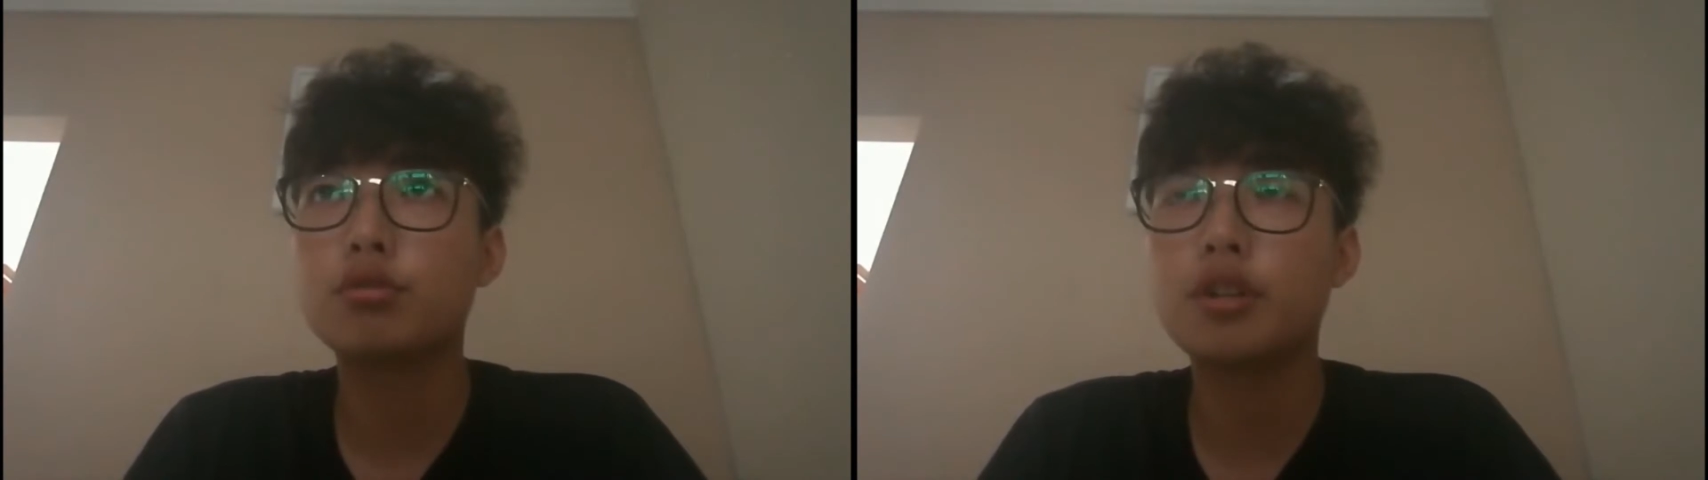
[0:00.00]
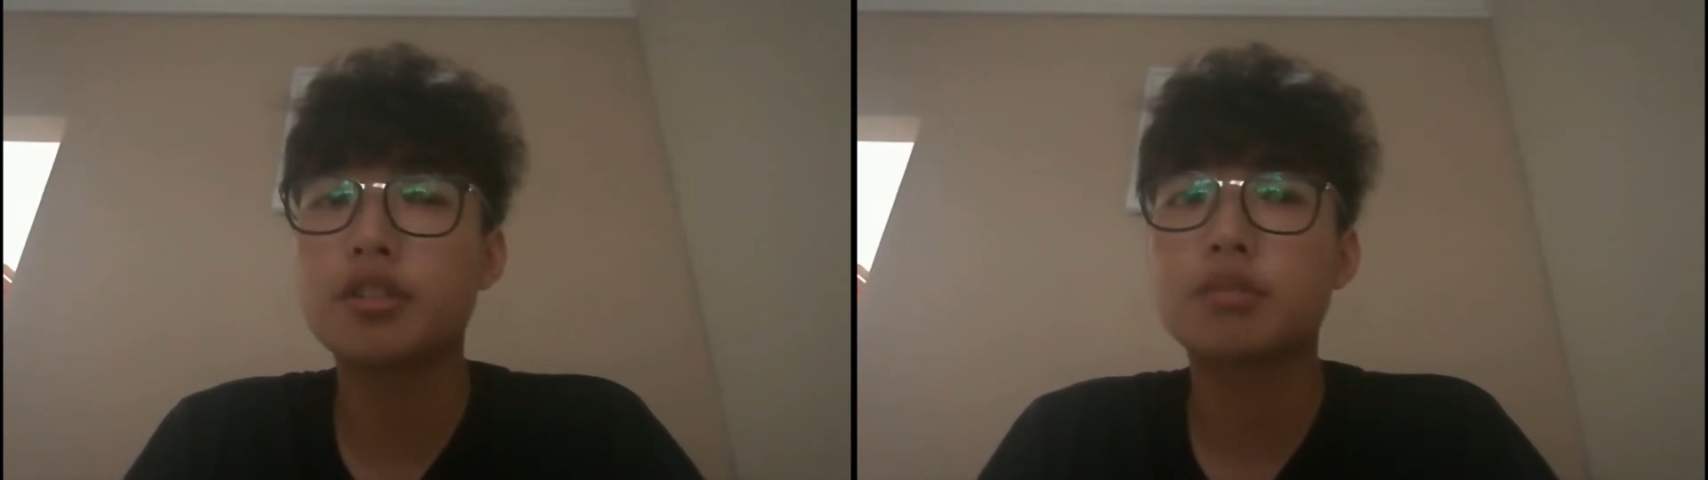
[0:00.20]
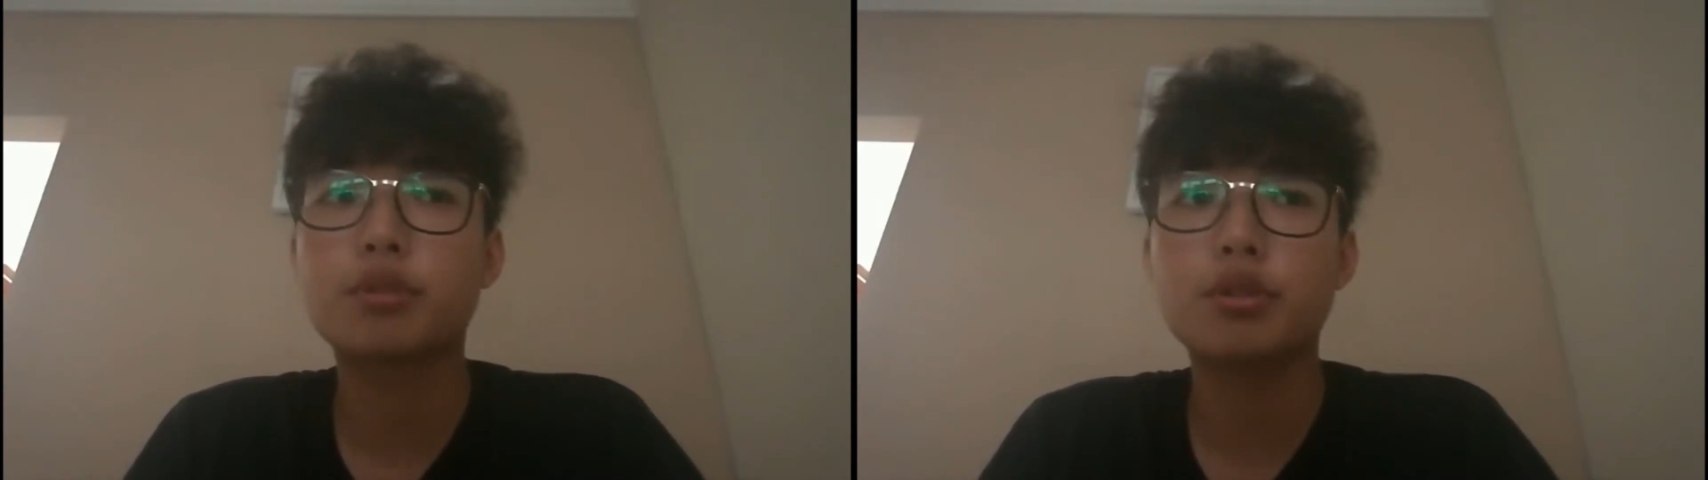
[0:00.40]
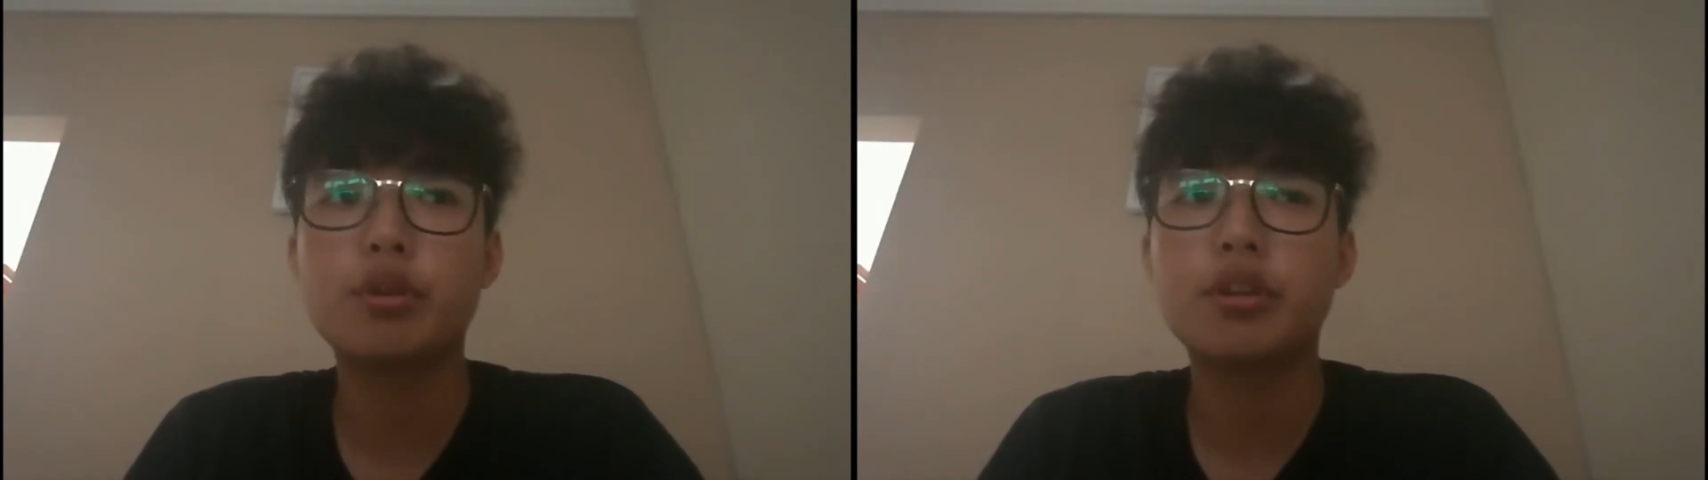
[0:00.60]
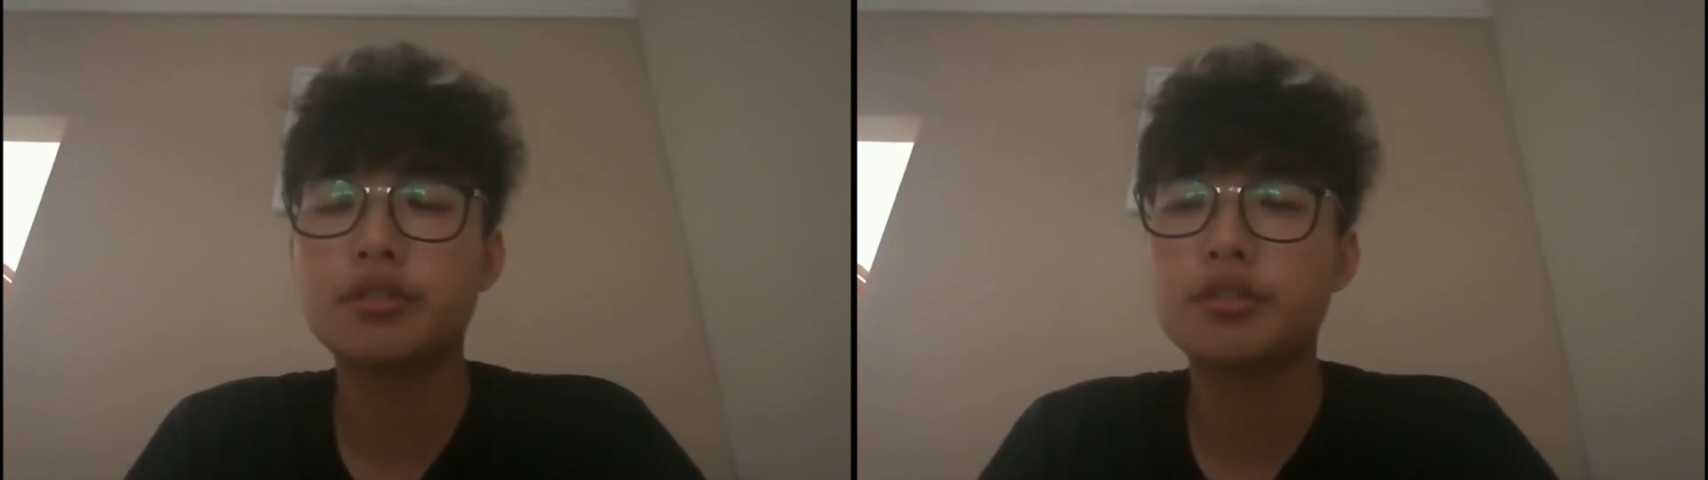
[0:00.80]

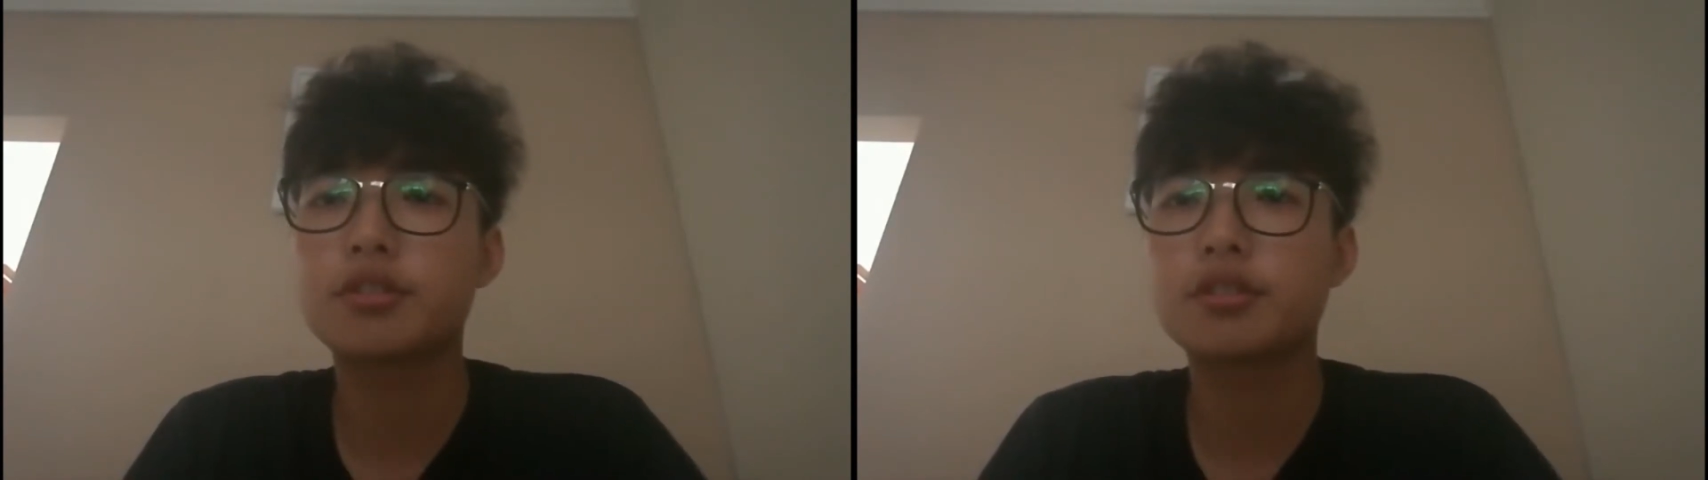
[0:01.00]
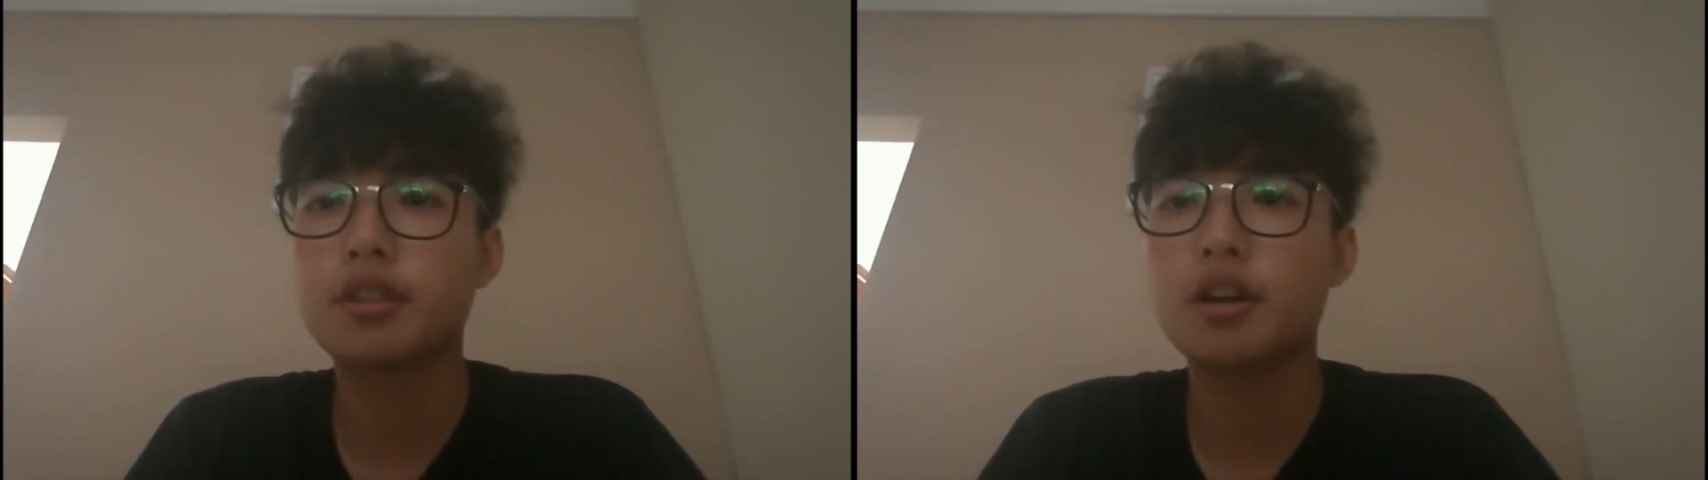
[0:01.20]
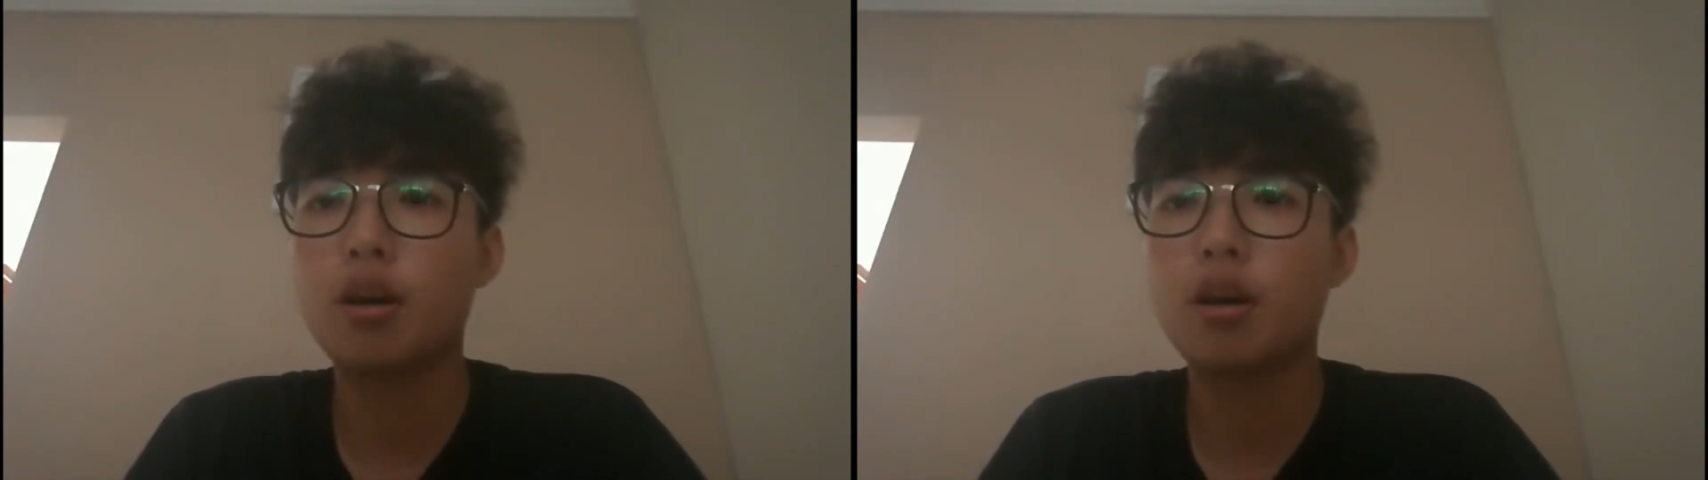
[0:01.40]
experience